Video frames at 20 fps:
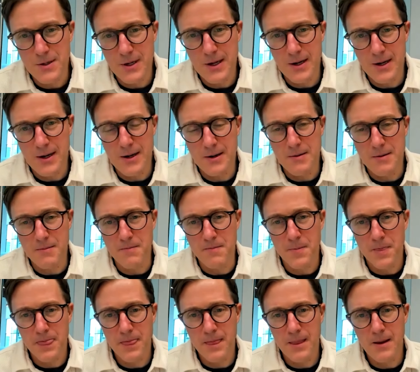Um,
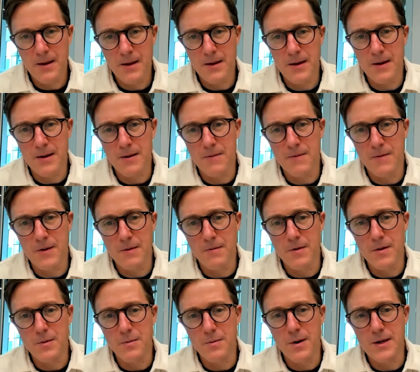uh, he
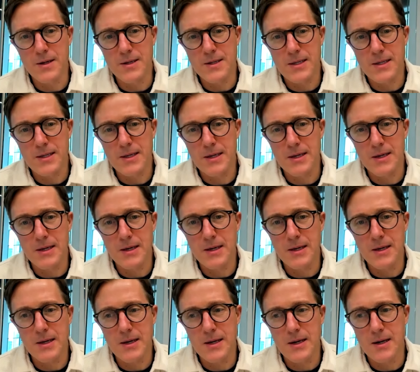really was. He
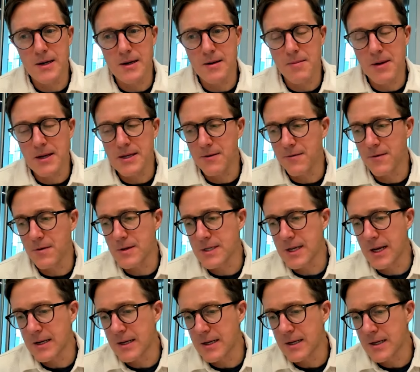uh, amazing for his
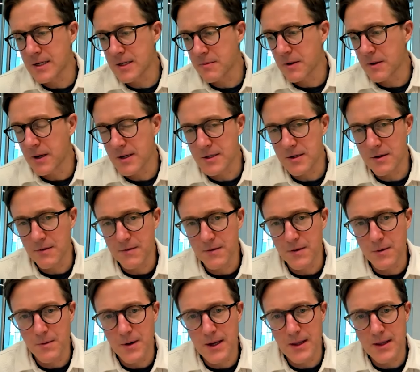ideas, but also for
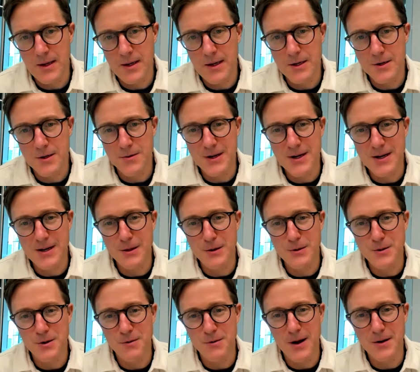the way that he treated
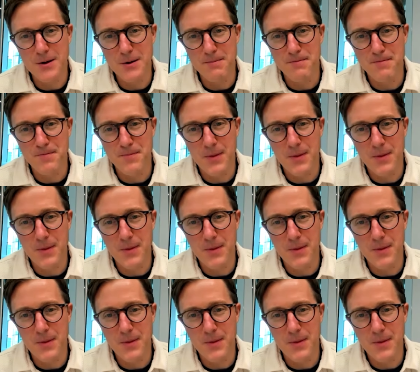those around him.